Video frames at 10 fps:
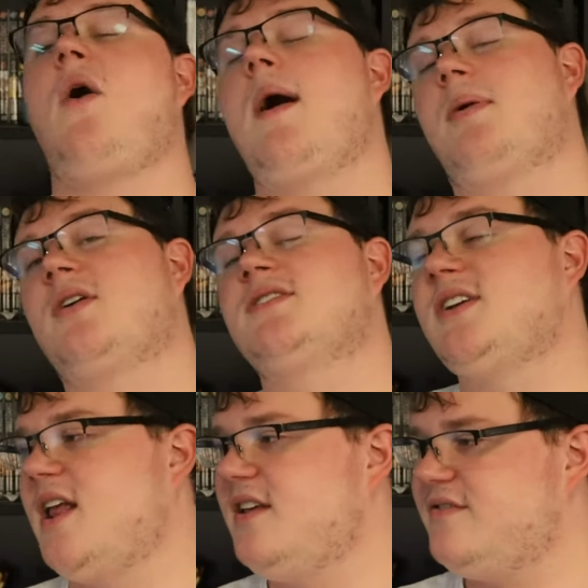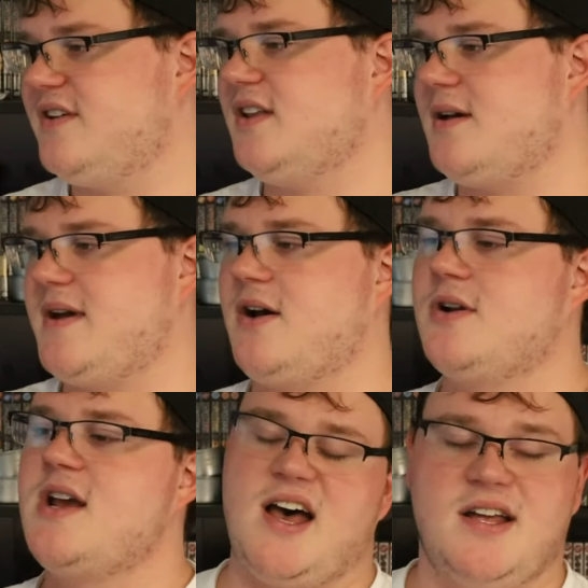how I personally feel
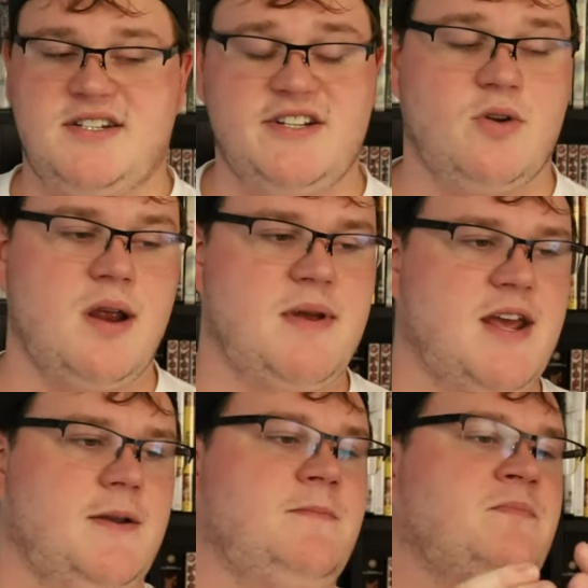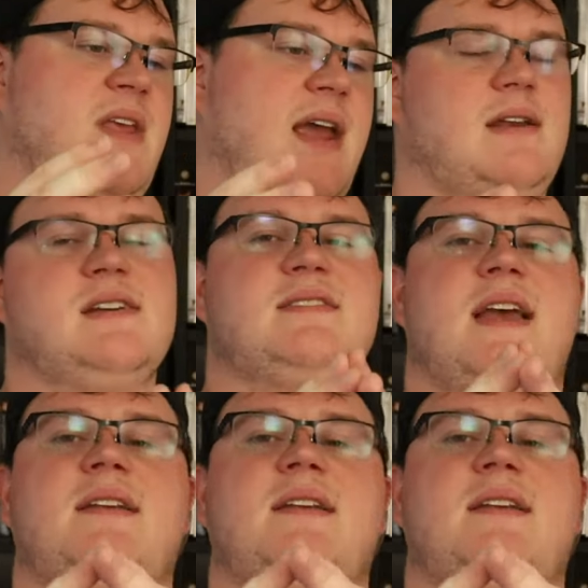about D.Gray-Man and its